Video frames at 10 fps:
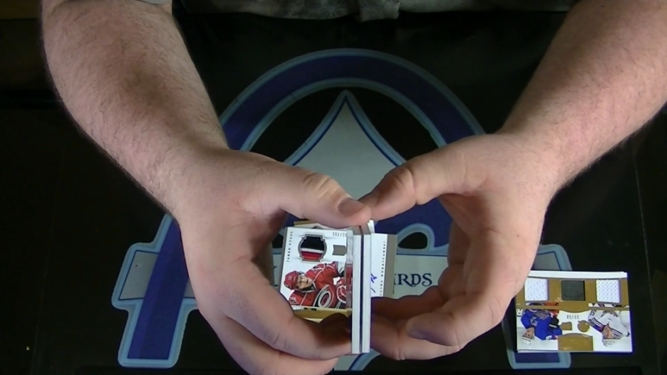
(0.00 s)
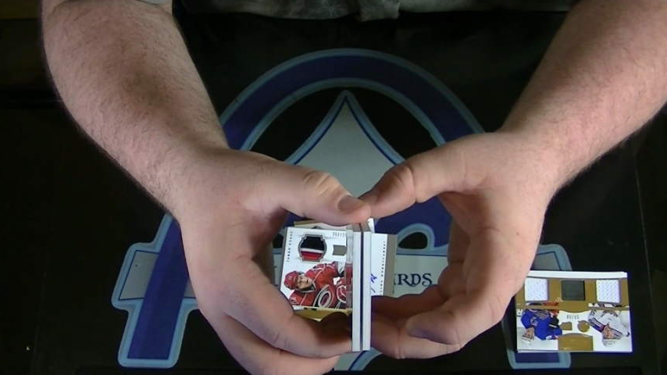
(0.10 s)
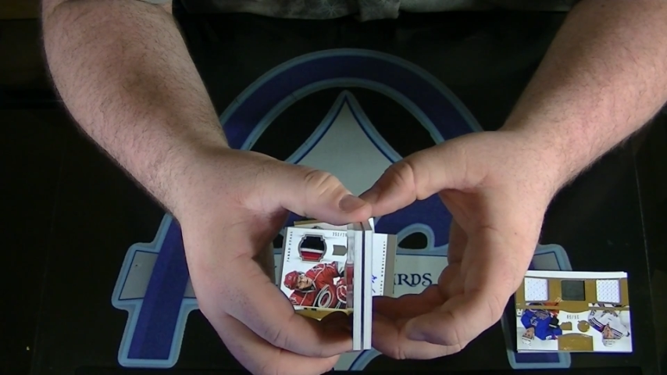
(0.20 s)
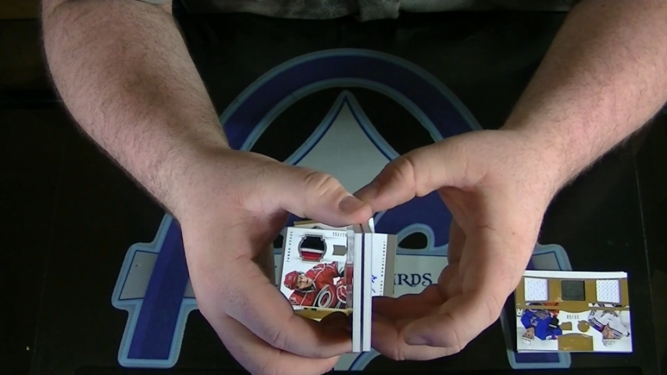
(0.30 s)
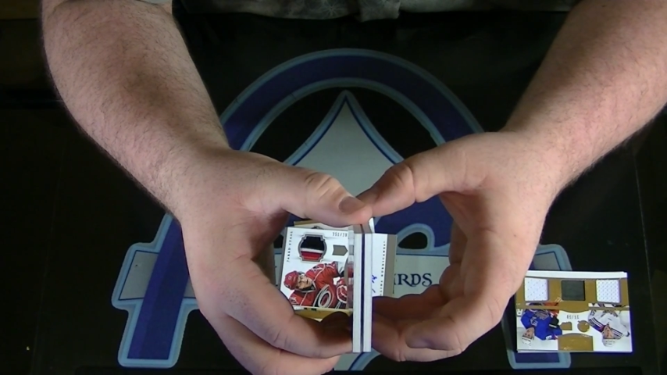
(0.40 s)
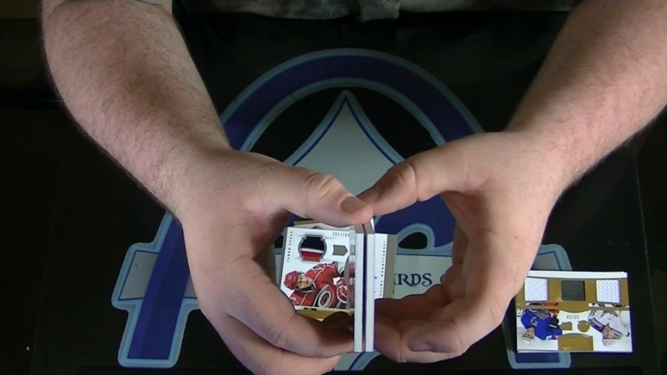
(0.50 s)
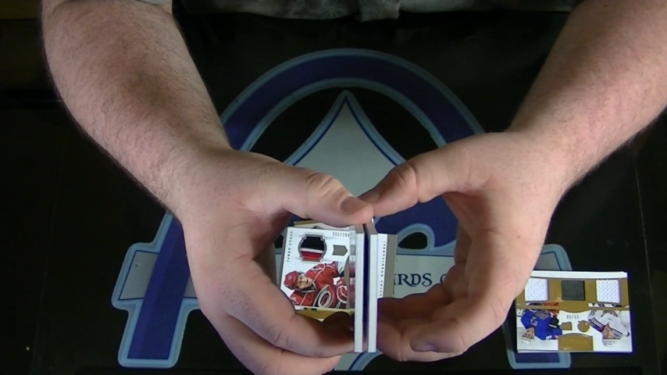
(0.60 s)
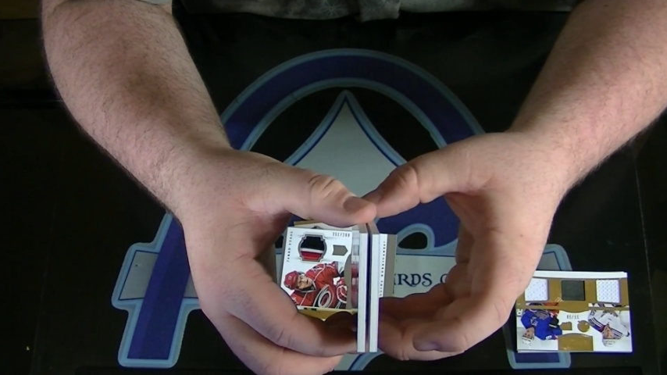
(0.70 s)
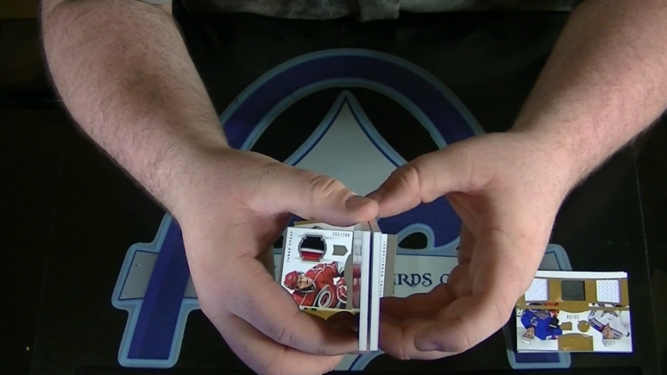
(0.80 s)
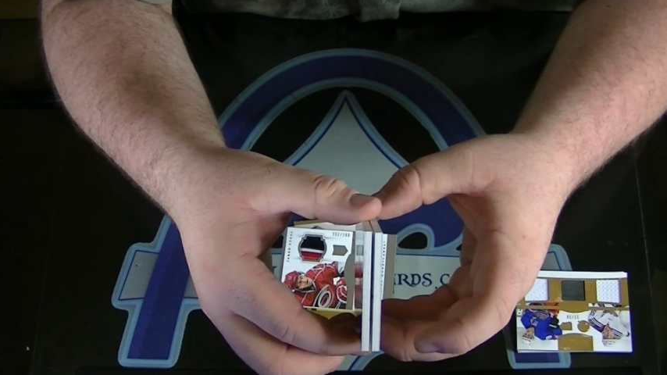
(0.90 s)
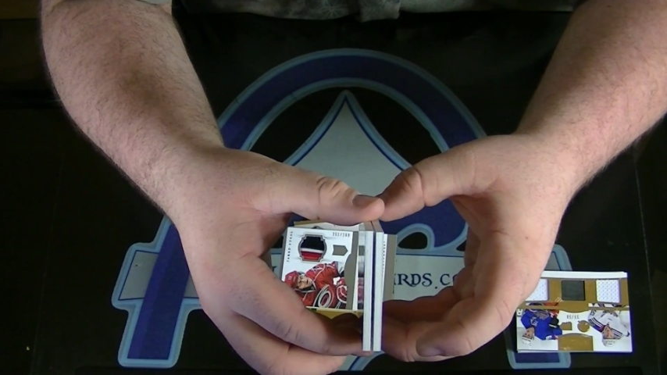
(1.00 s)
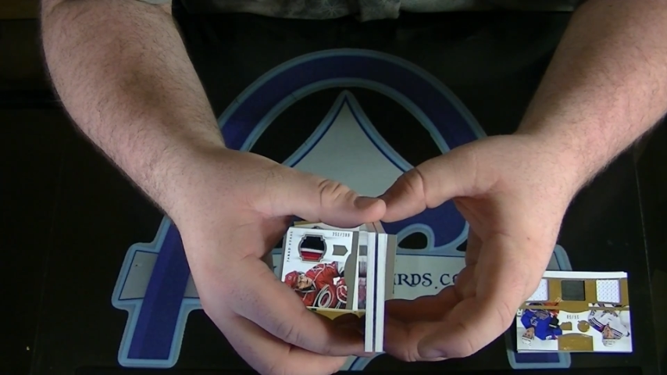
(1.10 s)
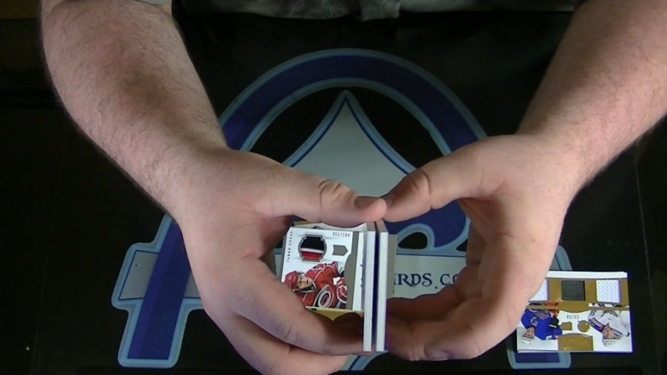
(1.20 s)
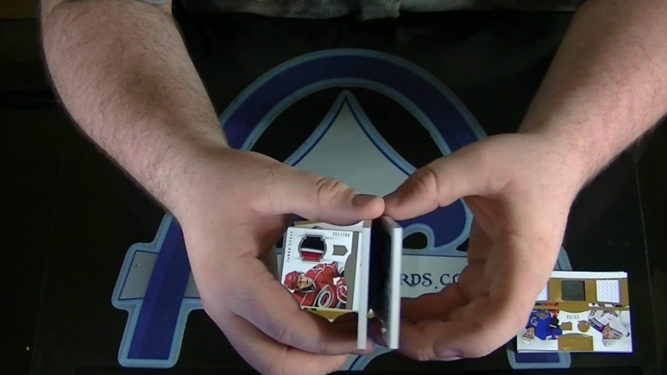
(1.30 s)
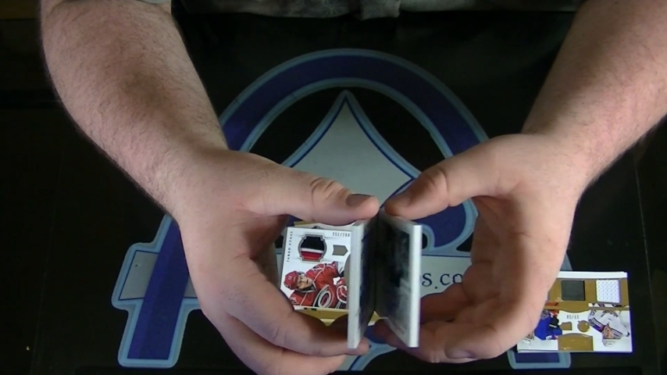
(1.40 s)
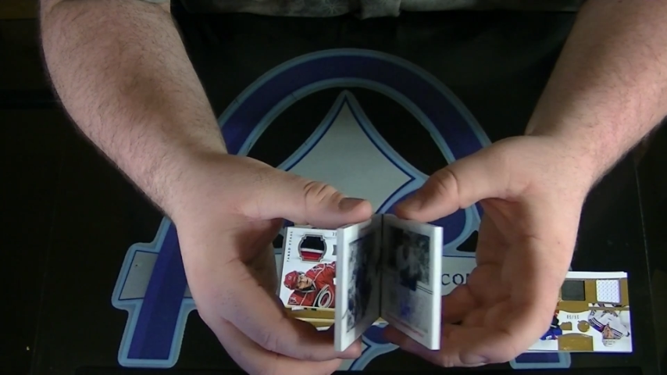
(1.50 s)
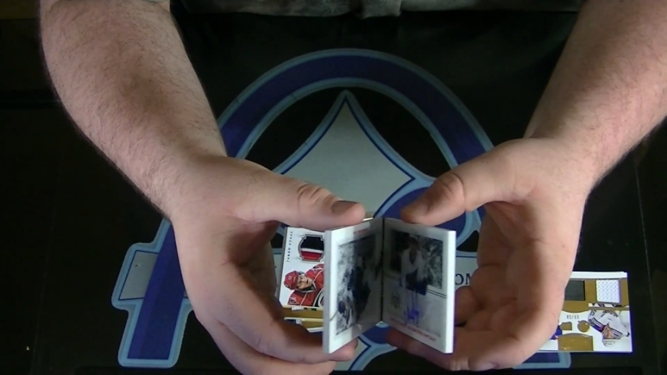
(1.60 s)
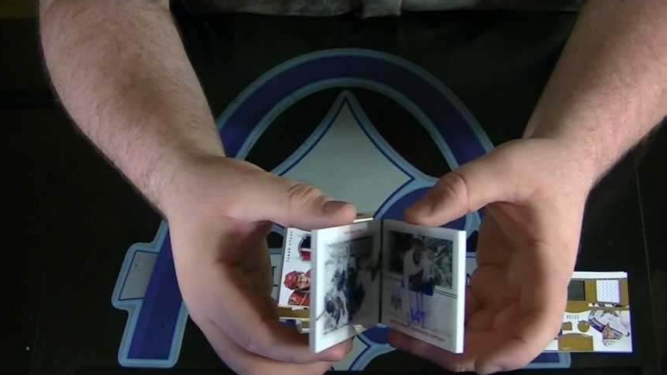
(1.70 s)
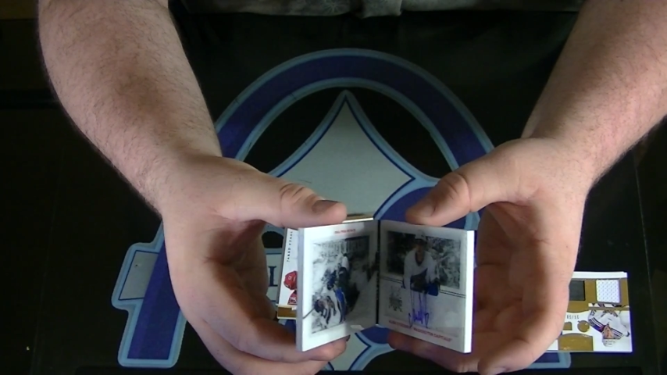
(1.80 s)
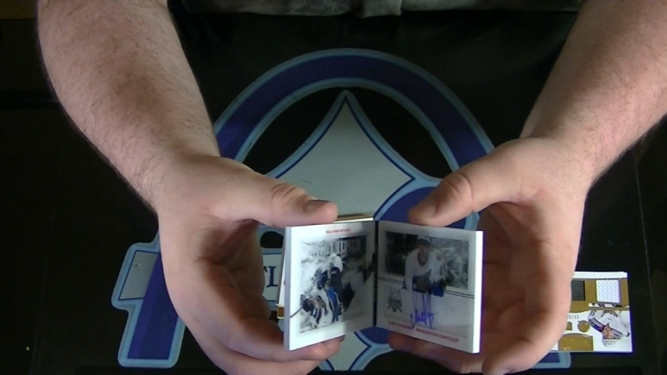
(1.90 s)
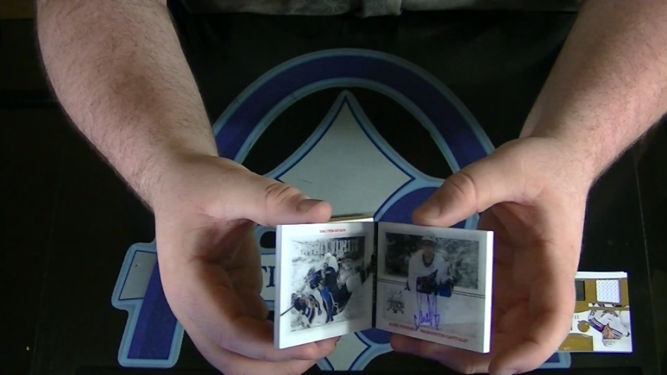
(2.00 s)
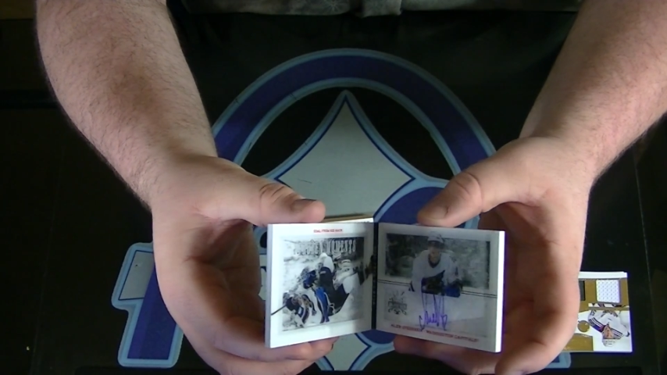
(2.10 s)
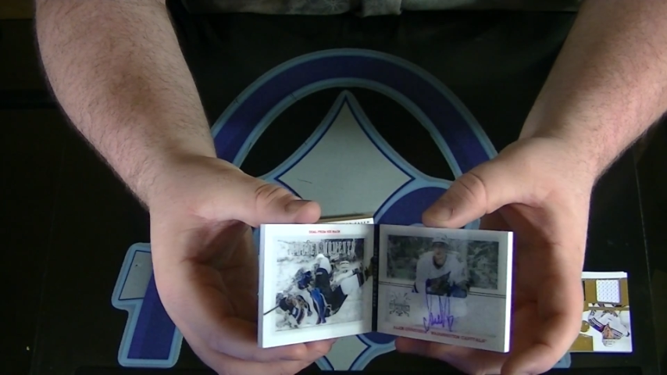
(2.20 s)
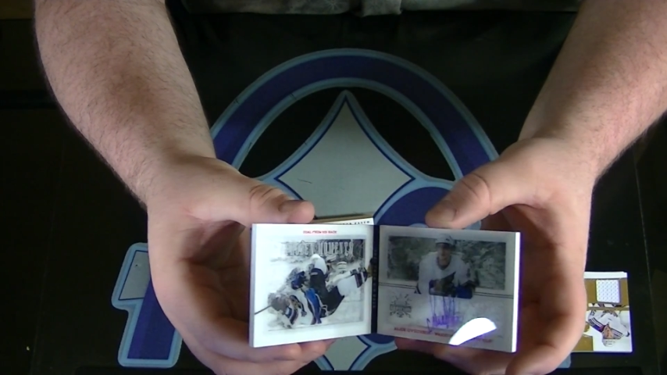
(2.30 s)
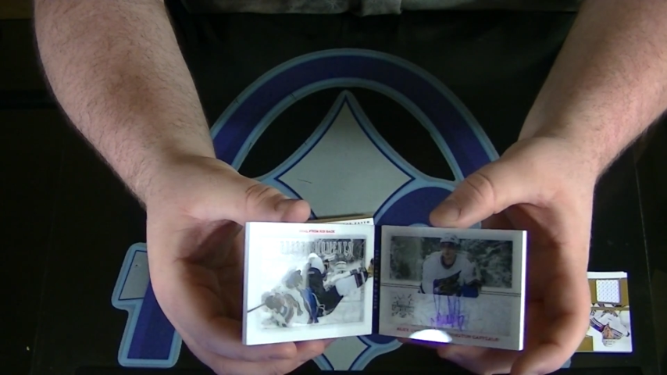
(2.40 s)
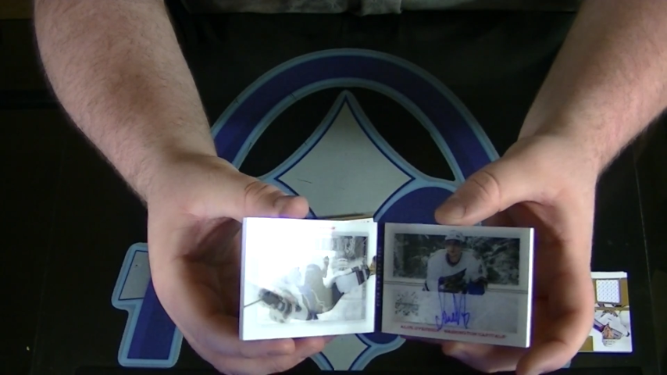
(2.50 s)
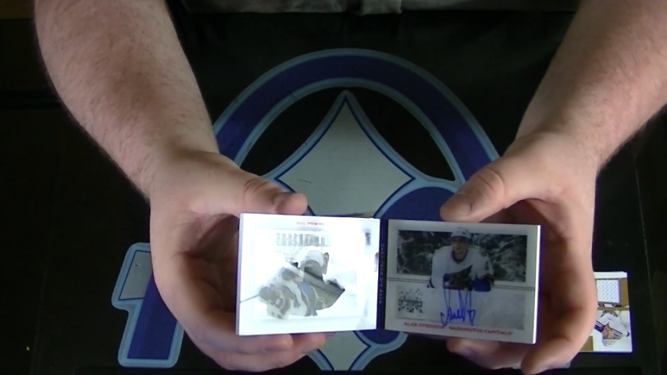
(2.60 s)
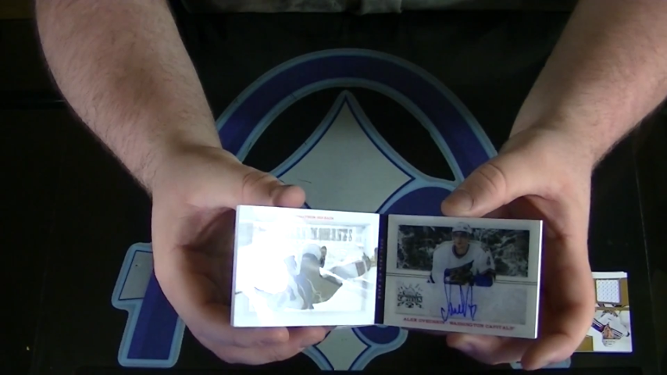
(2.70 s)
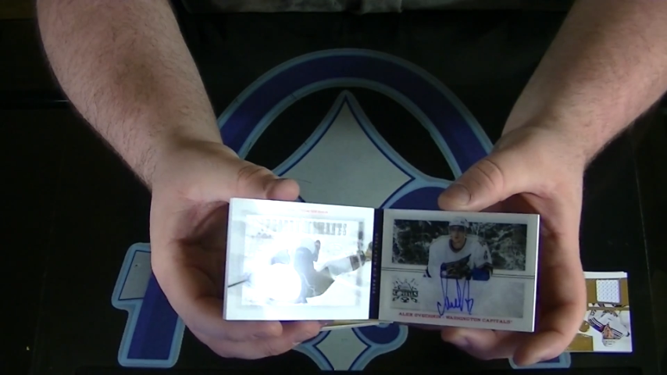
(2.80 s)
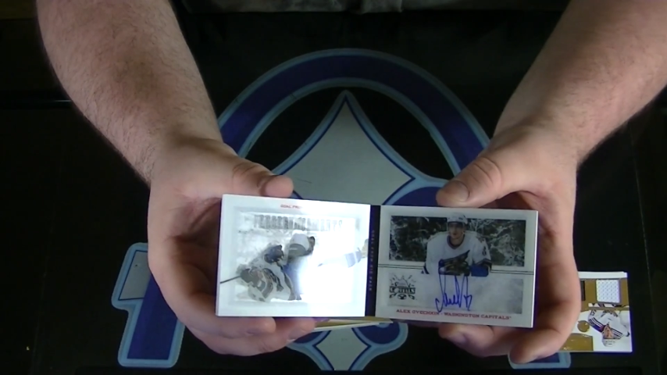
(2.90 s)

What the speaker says: No face is visible, so there are no lips to read.